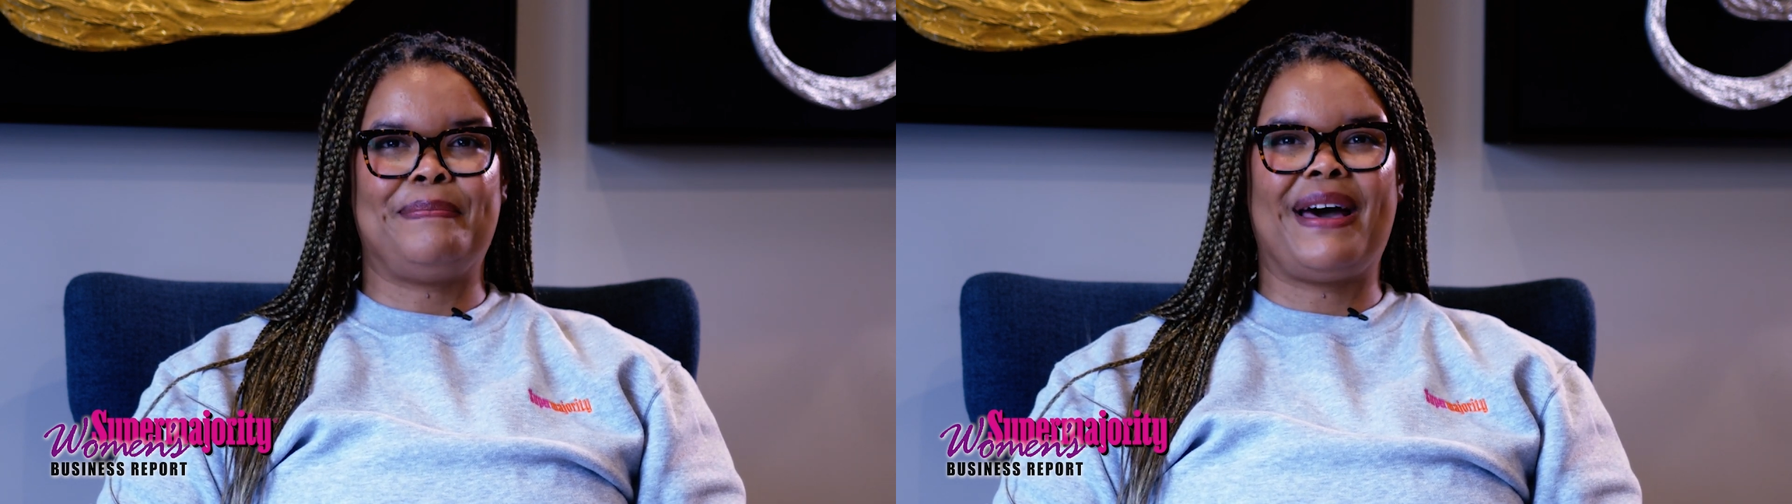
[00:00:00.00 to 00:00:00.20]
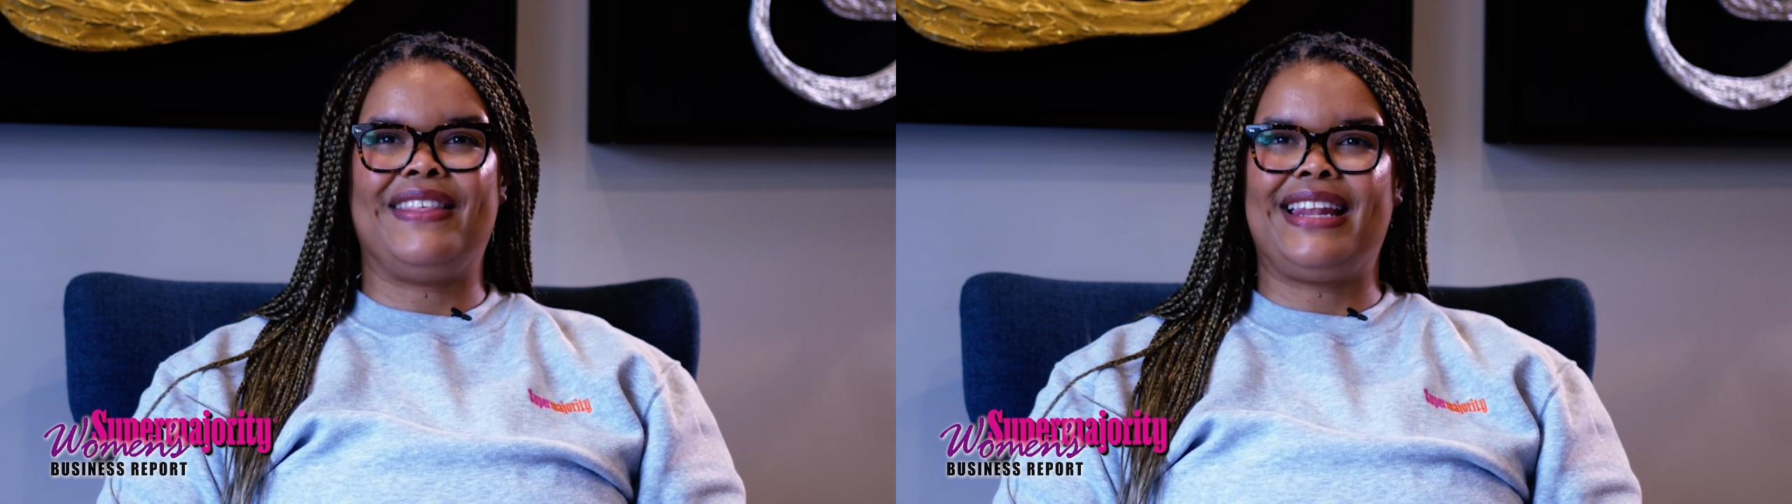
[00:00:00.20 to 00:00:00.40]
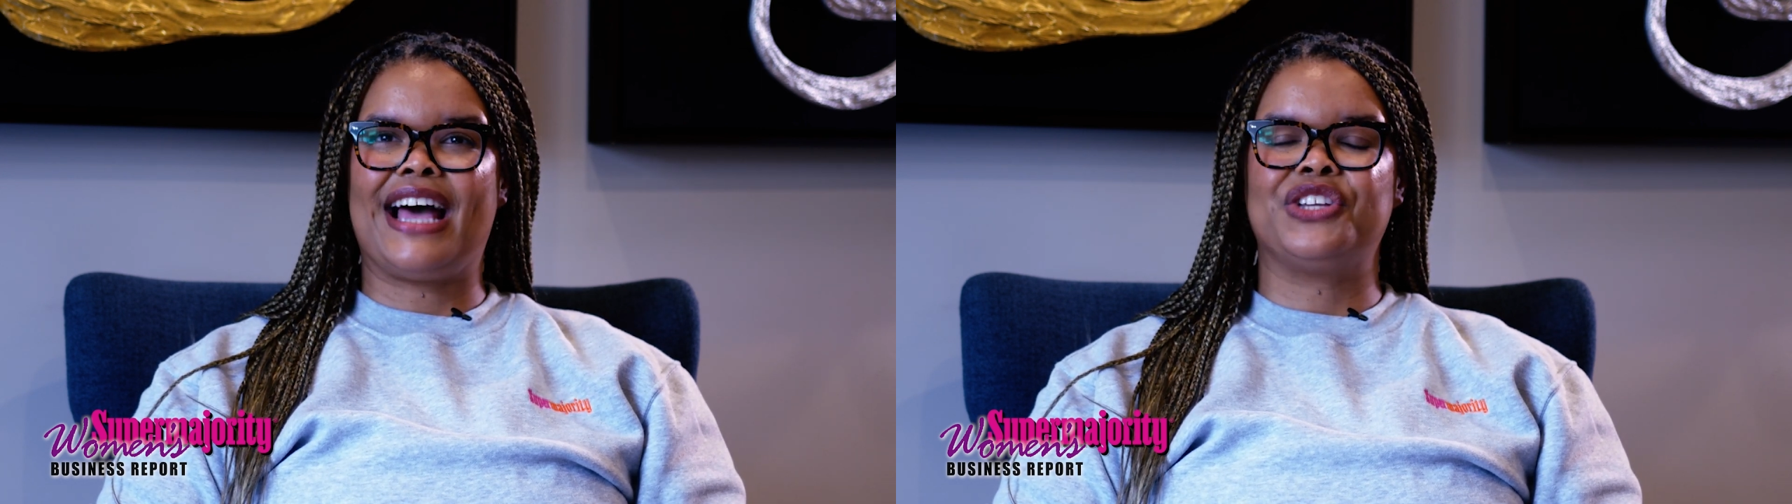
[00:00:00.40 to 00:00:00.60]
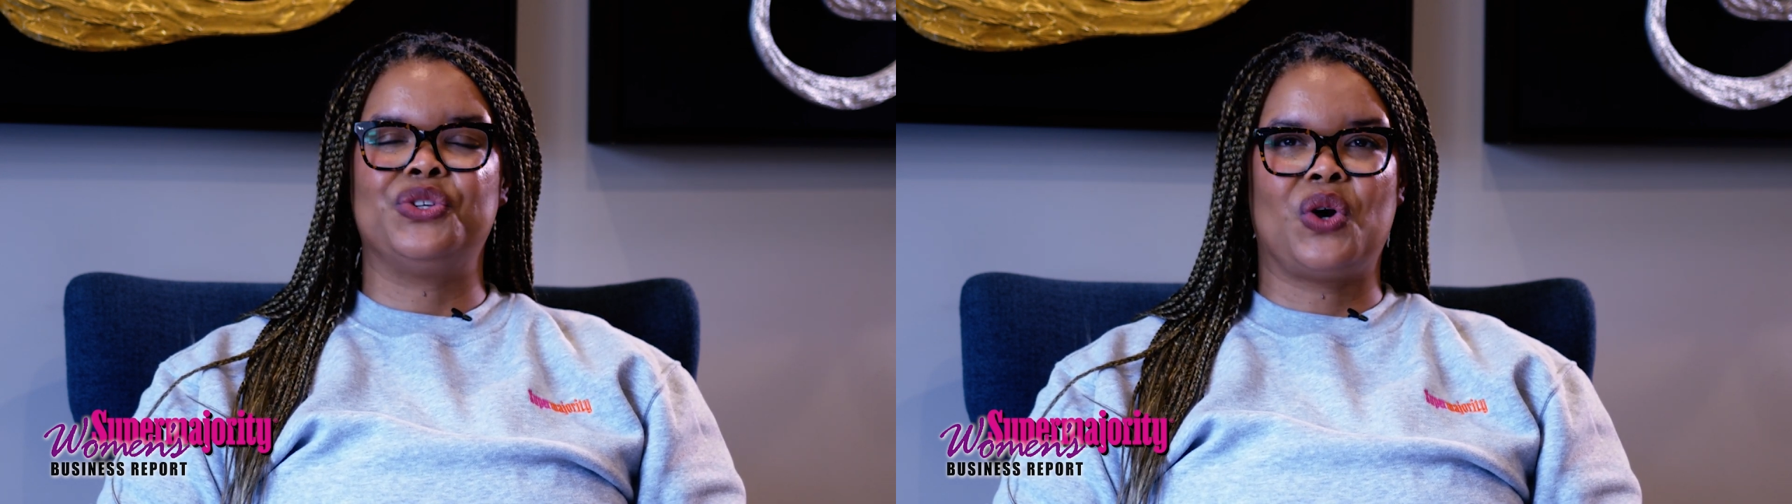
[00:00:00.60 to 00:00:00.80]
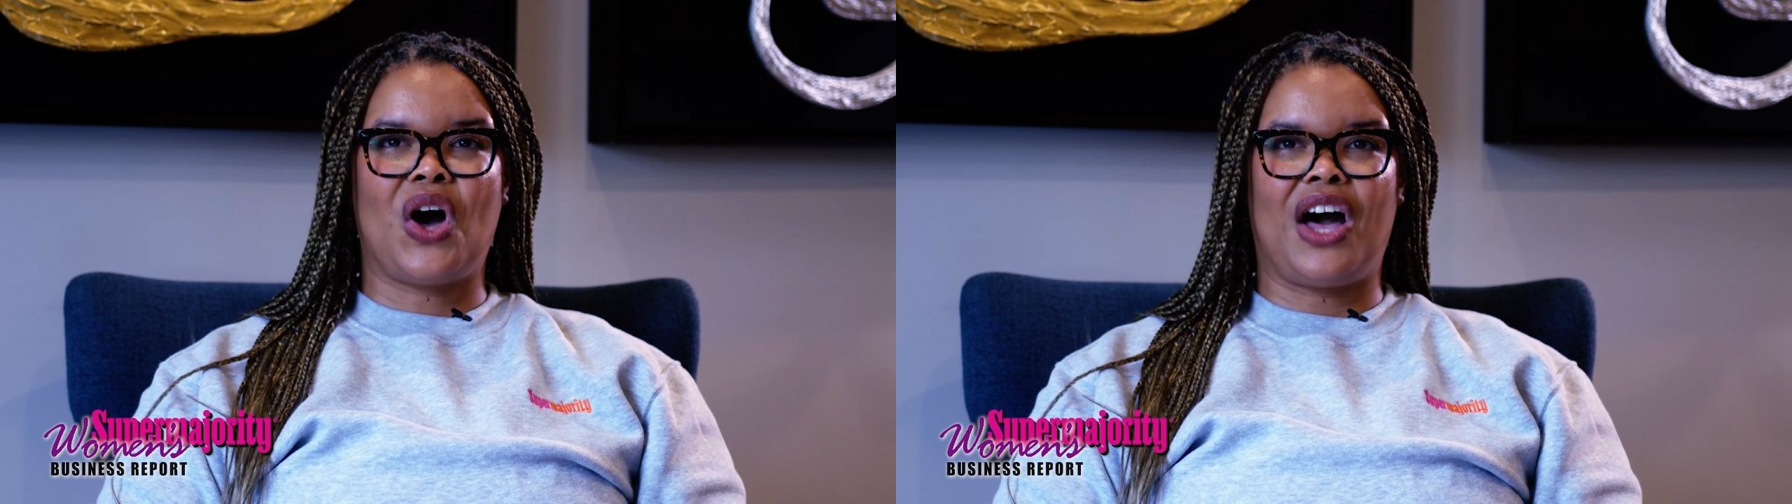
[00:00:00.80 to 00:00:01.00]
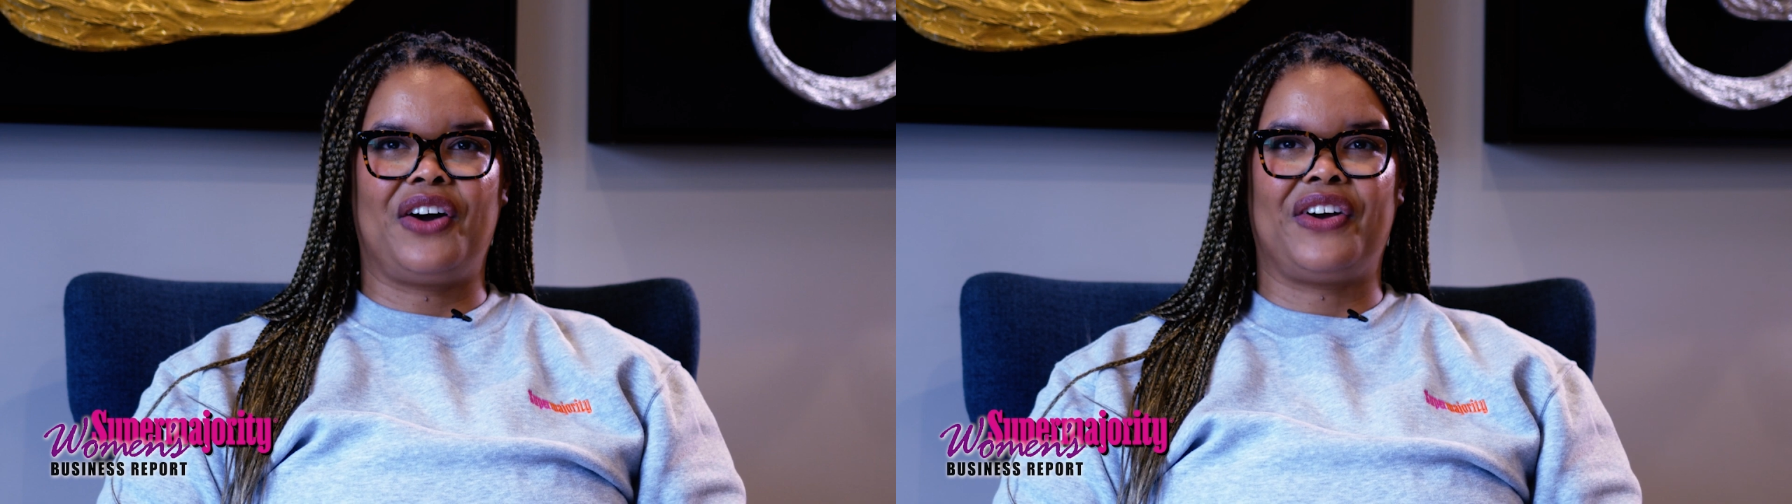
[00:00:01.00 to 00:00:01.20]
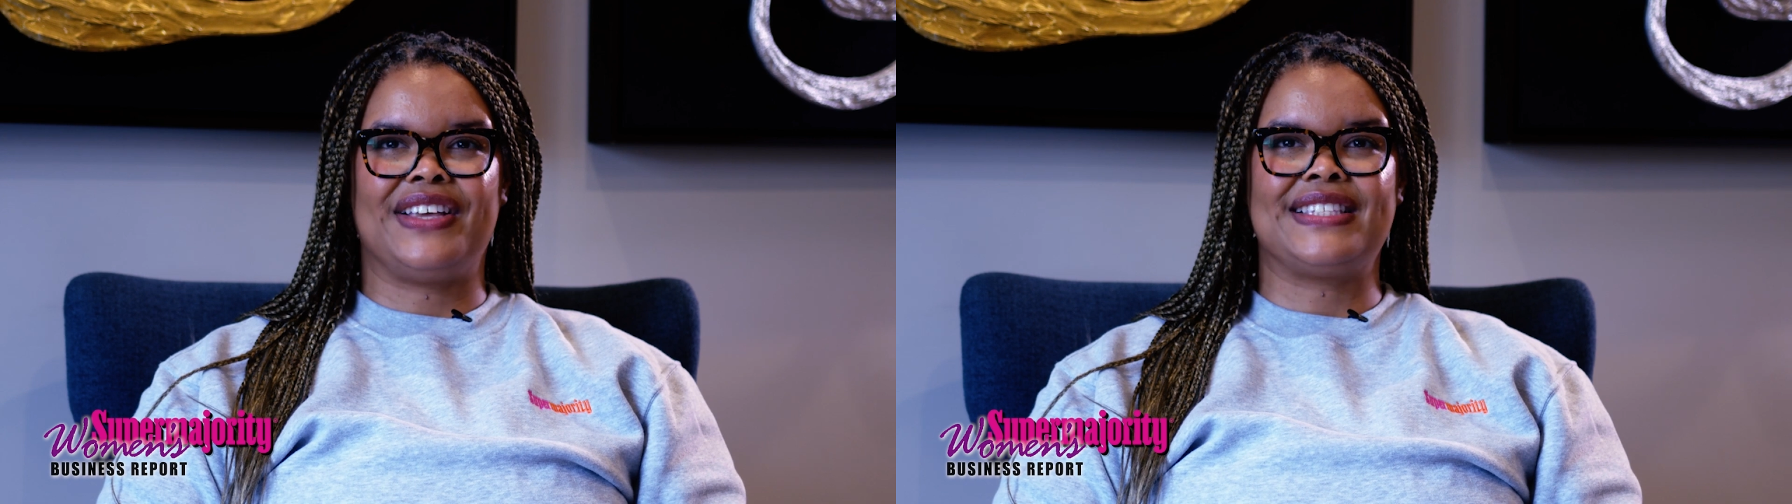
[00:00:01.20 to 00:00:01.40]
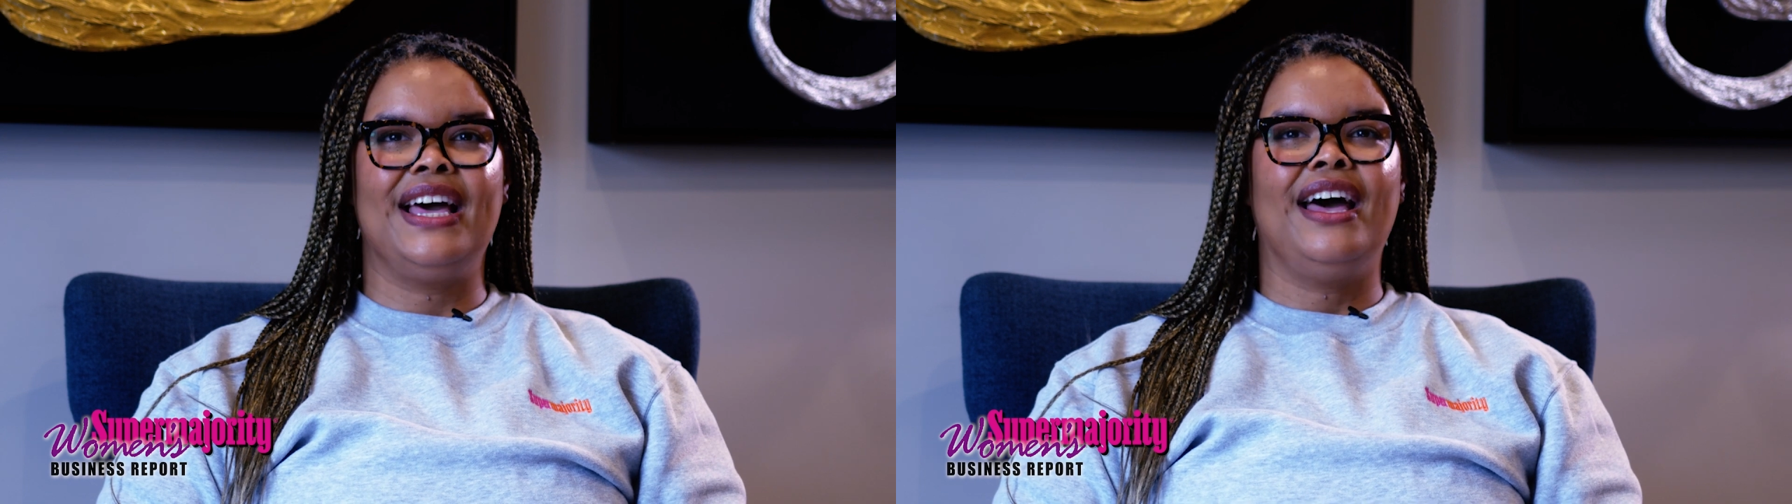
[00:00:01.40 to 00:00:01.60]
by the National Congress